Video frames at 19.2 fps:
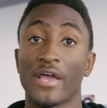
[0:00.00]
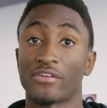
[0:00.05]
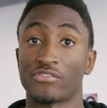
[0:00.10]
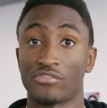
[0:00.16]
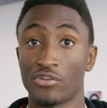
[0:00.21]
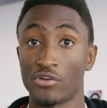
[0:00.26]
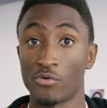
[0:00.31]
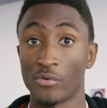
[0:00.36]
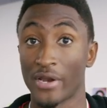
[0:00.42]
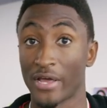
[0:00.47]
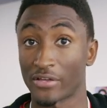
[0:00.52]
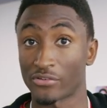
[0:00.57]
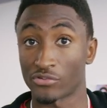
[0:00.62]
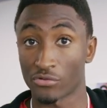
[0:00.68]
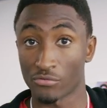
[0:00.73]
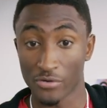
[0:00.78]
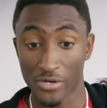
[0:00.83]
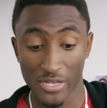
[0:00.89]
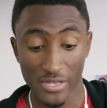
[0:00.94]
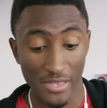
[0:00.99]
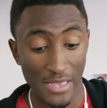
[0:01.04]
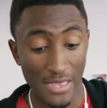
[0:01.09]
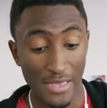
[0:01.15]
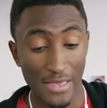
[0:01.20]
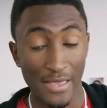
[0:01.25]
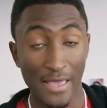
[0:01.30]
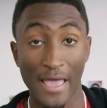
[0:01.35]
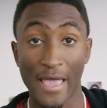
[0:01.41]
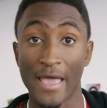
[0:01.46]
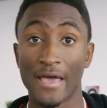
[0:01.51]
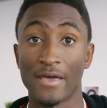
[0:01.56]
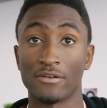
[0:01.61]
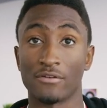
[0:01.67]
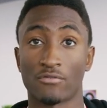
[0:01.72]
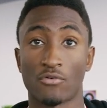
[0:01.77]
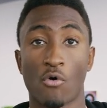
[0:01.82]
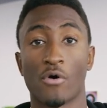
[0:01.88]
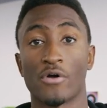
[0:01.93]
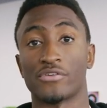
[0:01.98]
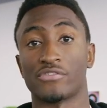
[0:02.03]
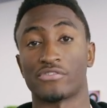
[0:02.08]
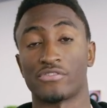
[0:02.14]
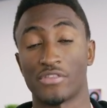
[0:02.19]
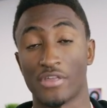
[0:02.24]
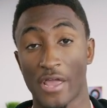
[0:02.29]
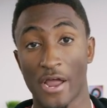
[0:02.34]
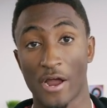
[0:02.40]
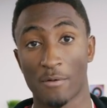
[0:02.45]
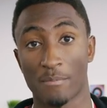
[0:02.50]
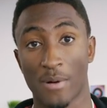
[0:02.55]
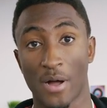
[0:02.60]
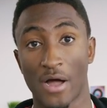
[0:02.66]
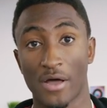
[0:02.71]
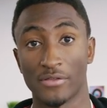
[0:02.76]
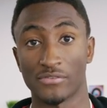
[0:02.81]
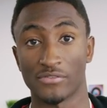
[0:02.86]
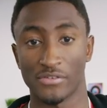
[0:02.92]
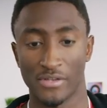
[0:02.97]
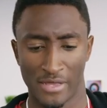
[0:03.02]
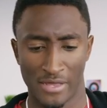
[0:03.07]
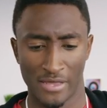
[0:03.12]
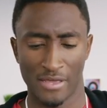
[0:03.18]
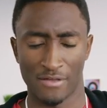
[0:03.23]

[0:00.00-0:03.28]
X2 and X3, and of course the AirPods.